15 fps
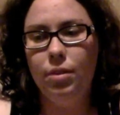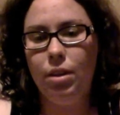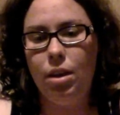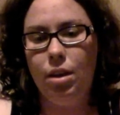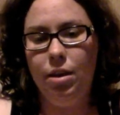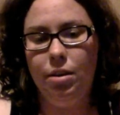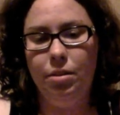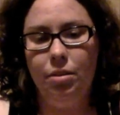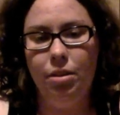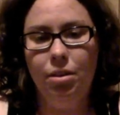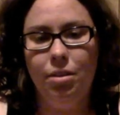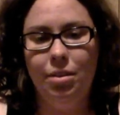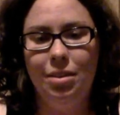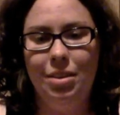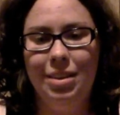And
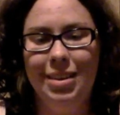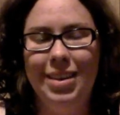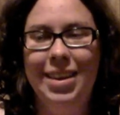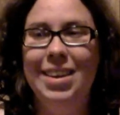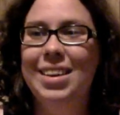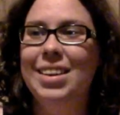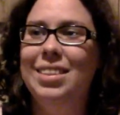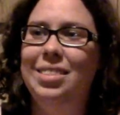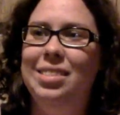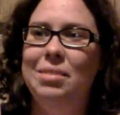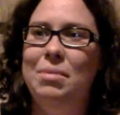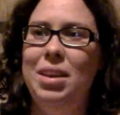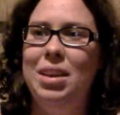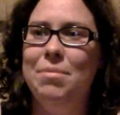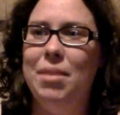to
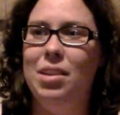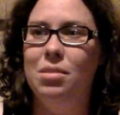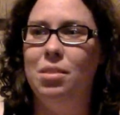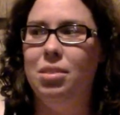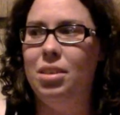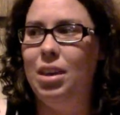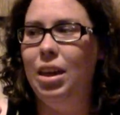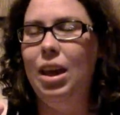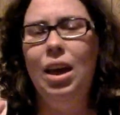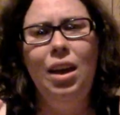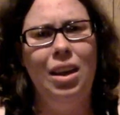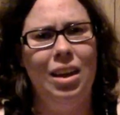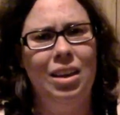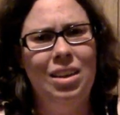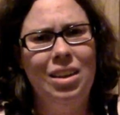me, it makes me think,
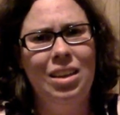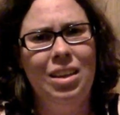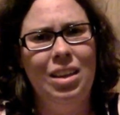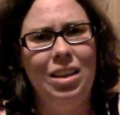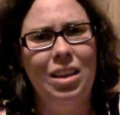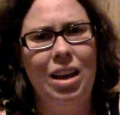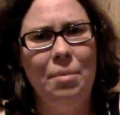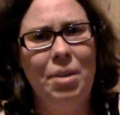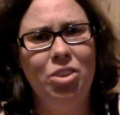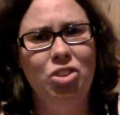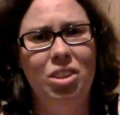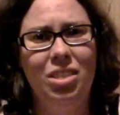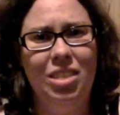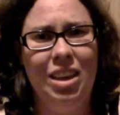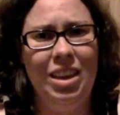hey, I'm
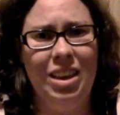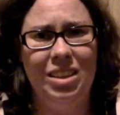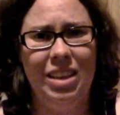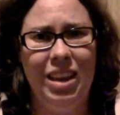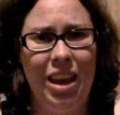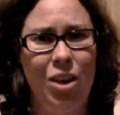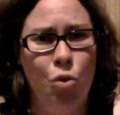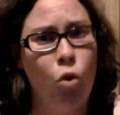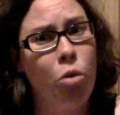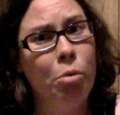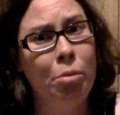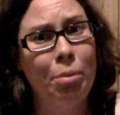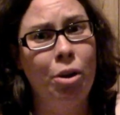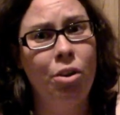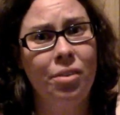actually thinking like a
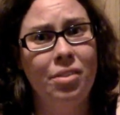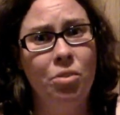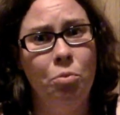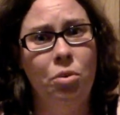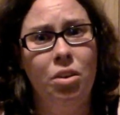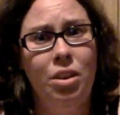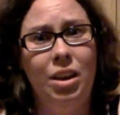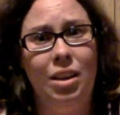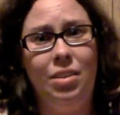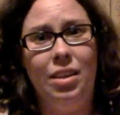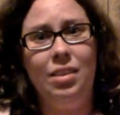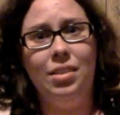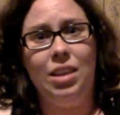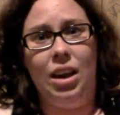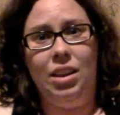normal person would in
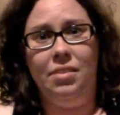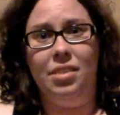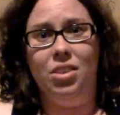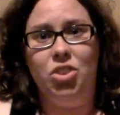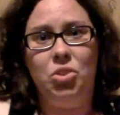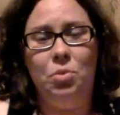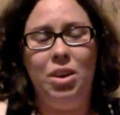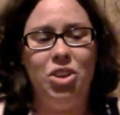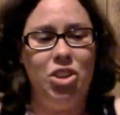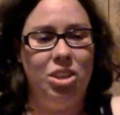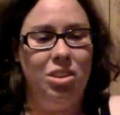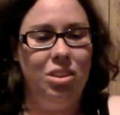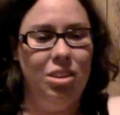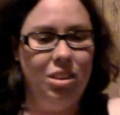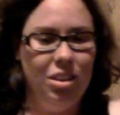this kind of
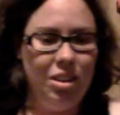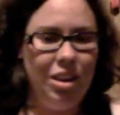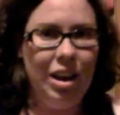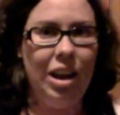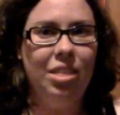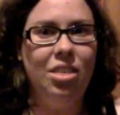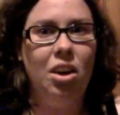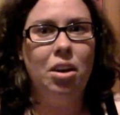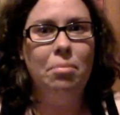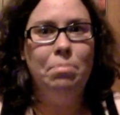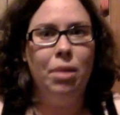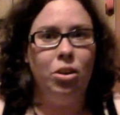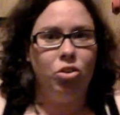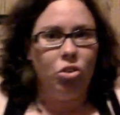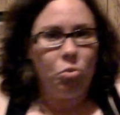situation. I thought a
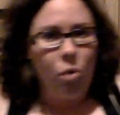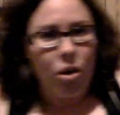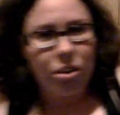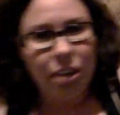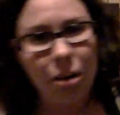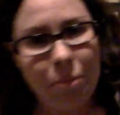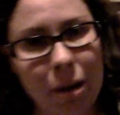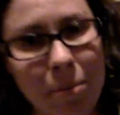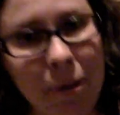bug just walked down my